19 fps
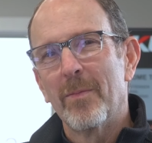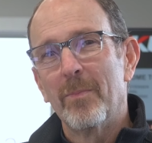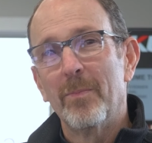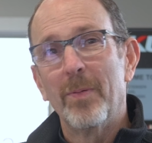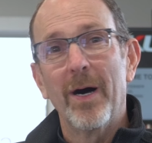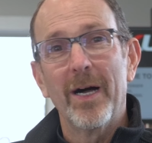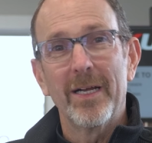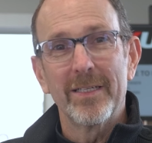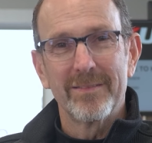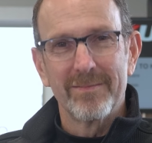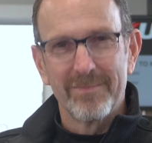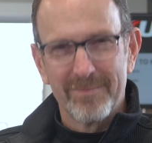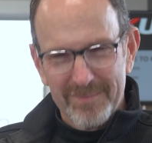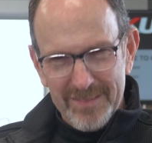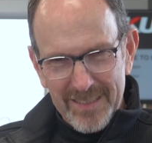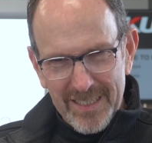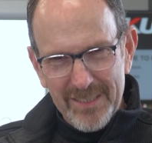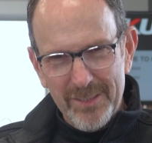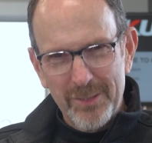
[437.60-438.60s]
But
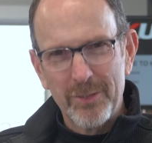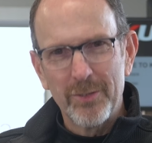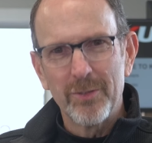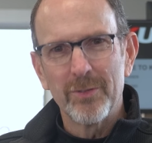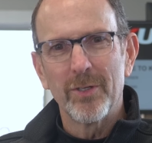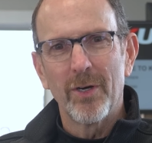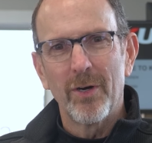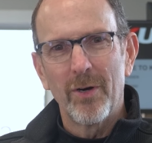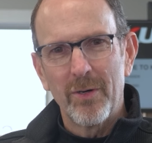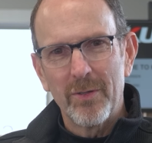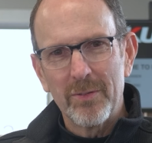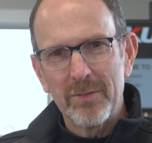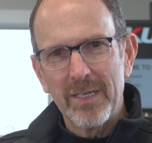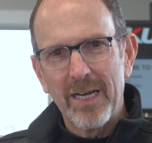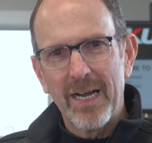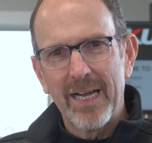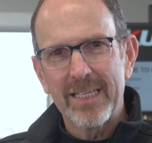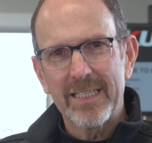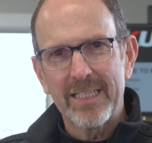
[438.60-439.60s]
as you know,
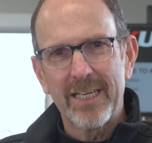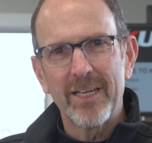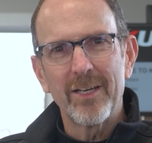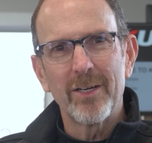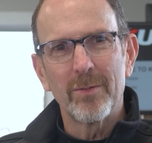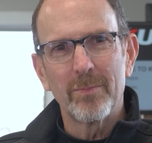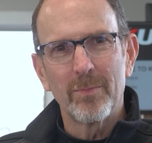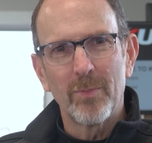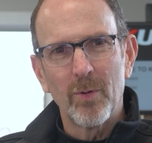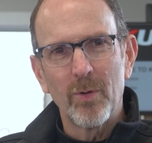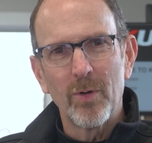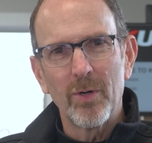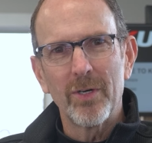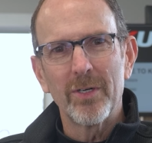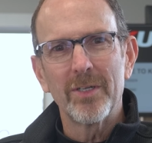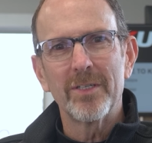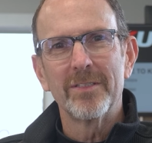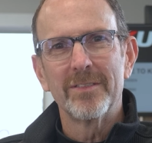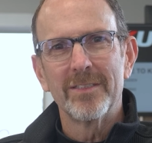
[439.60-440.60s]
I care
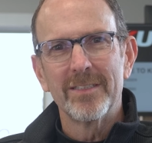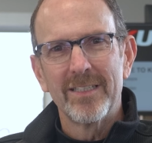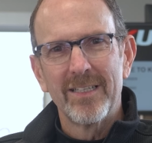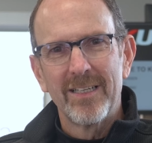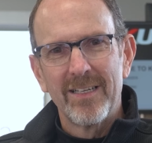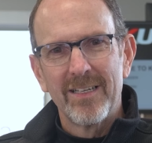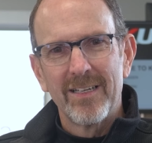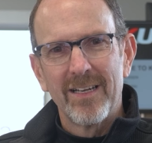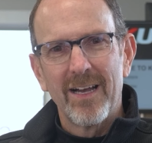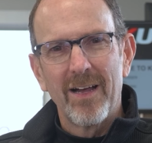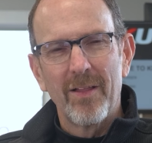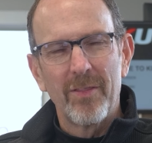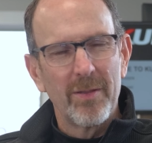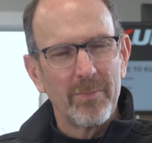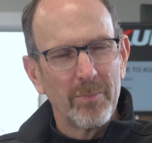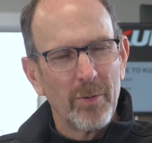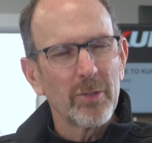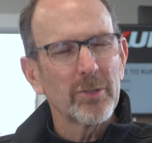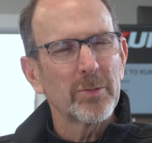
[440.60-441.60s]
more
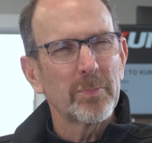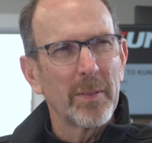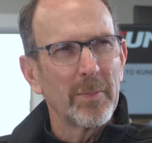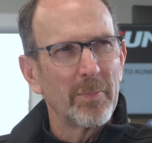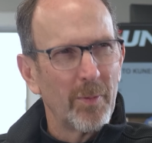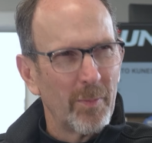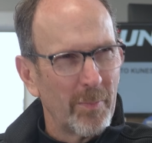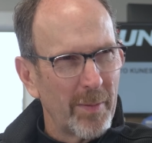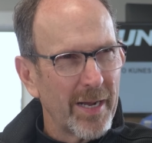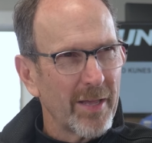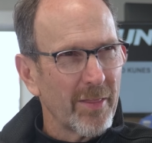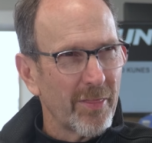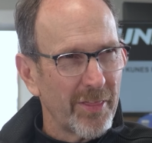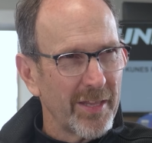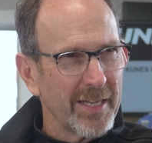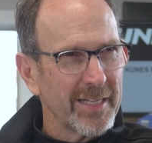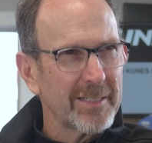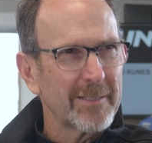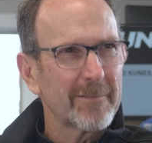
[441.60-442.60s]
than most people might
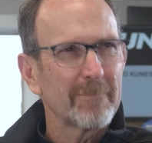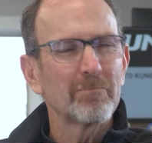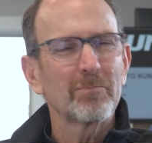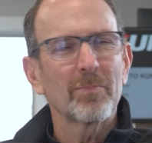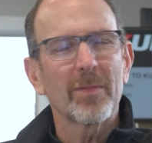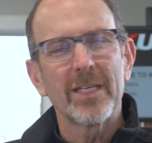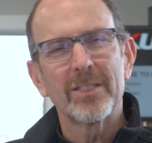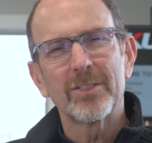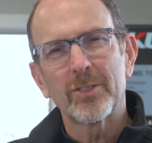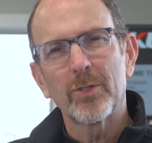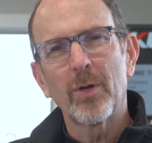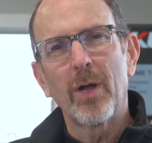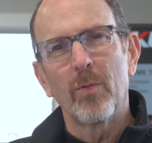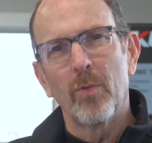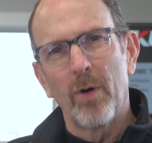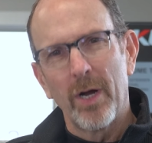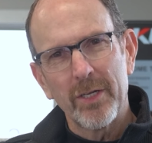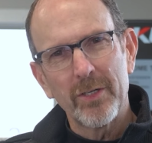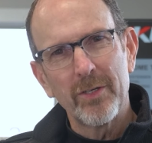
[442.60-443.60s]
think. And so I
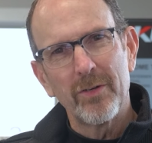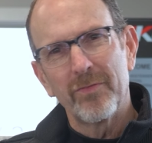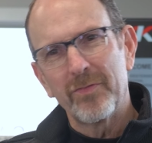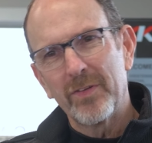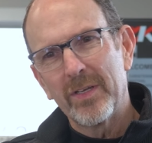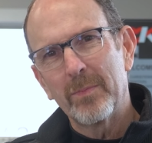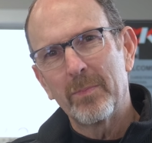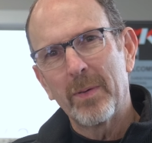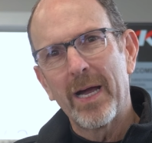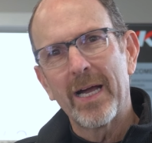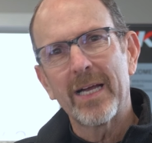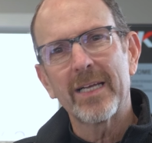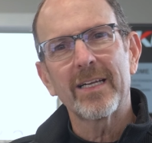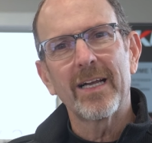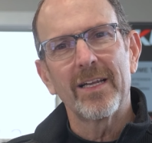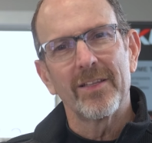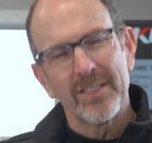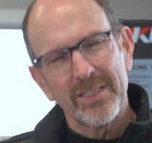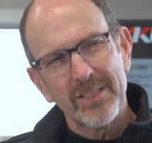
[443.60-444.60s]
want your feedback.
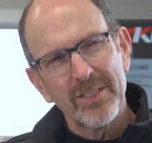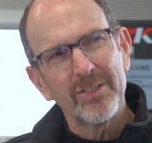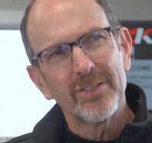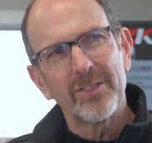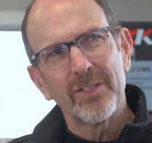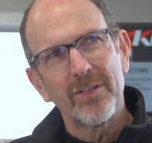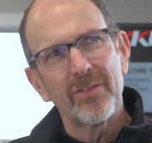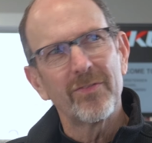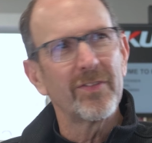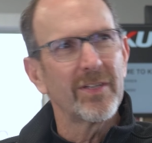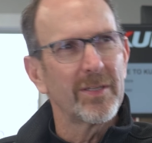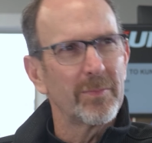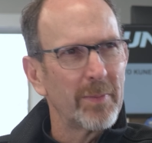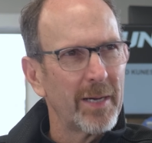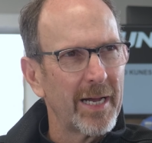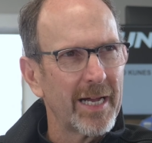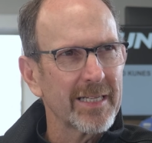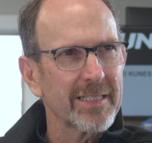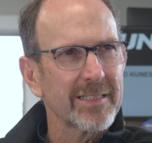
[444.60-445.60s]
I listen to the
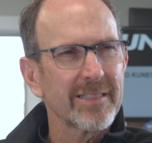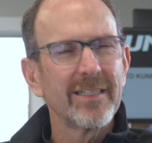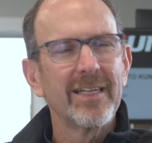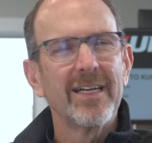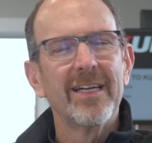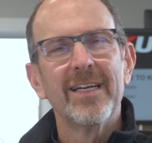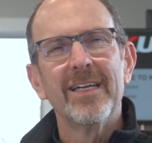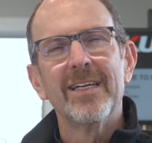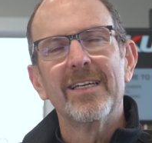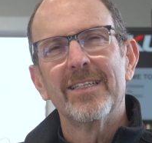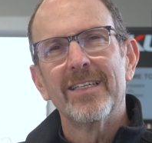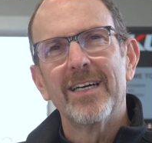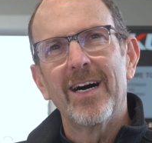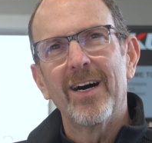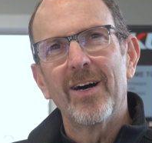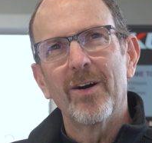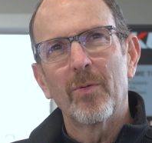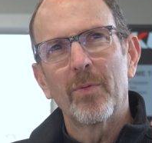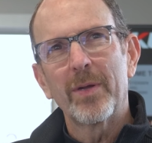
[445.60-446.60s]
feedback.
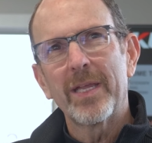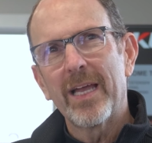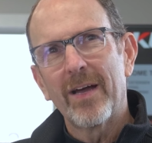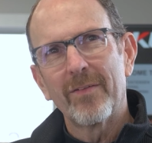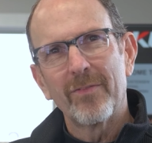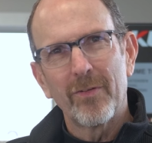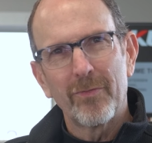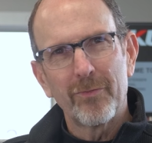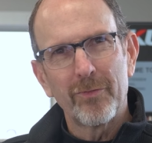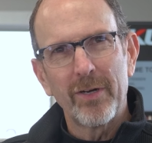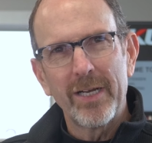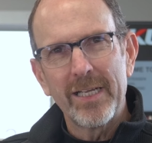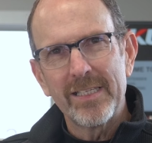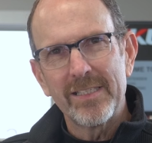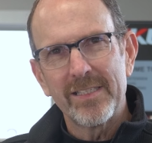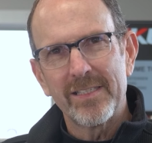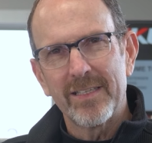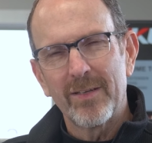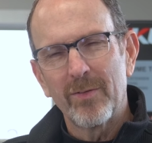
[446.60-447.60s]
We have a
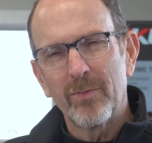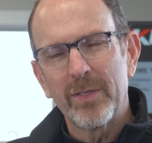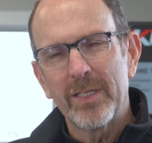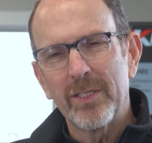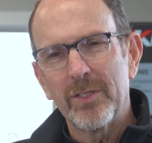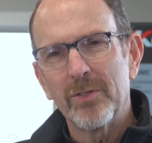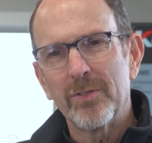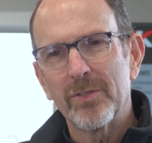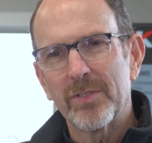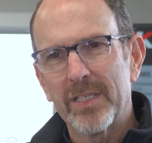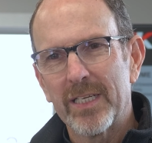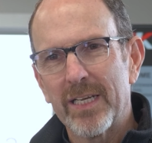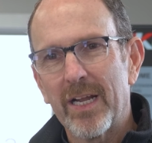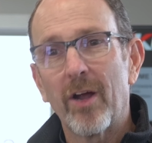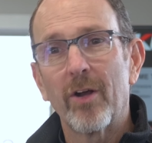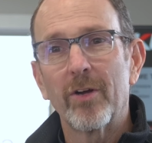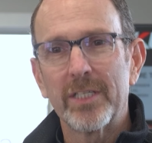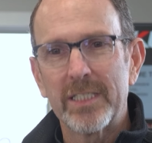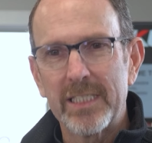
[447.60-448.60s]
phrase that we use in
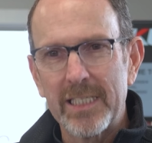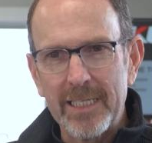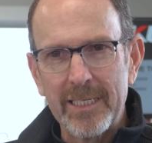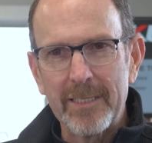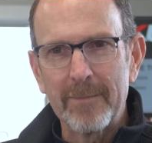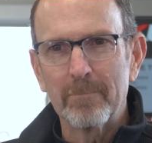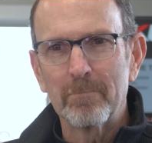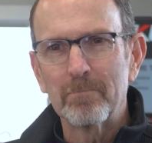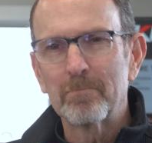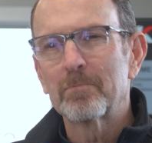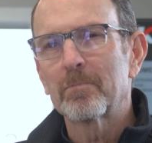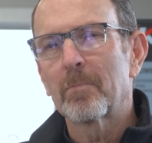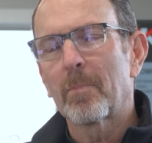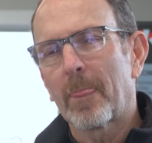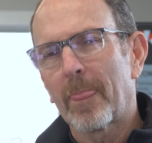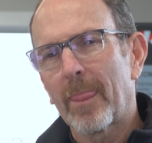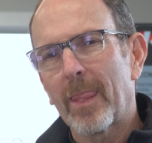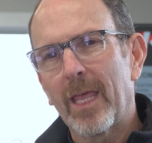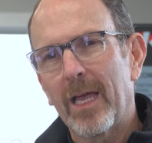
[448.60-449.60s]
our team,
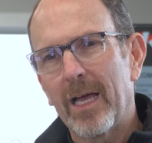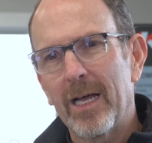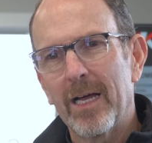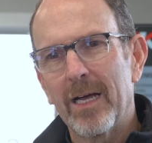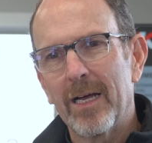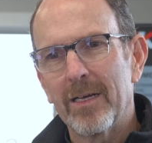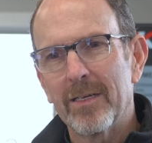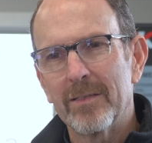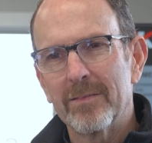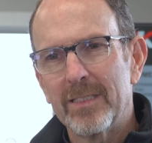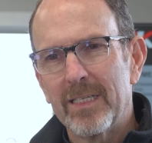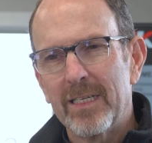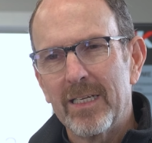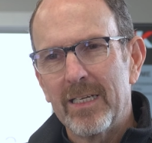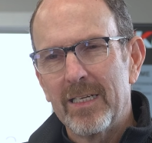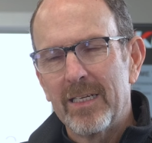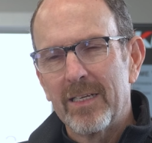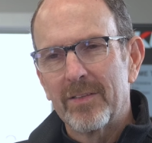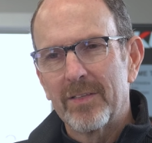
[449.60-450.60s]
that
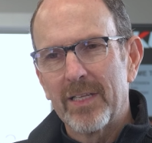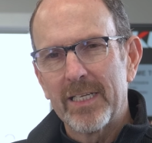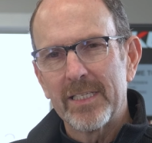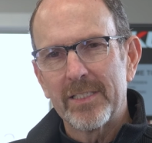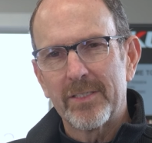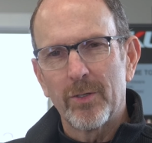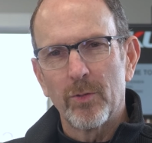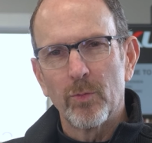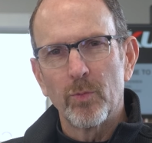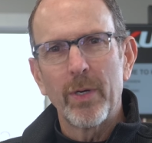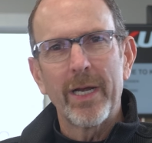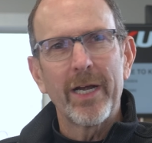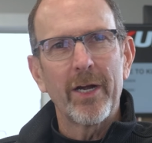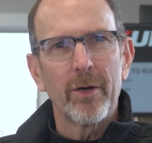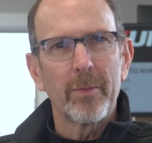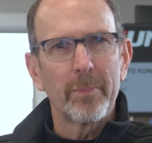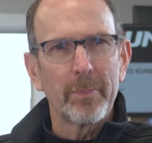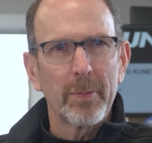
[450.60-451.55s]
it's a rare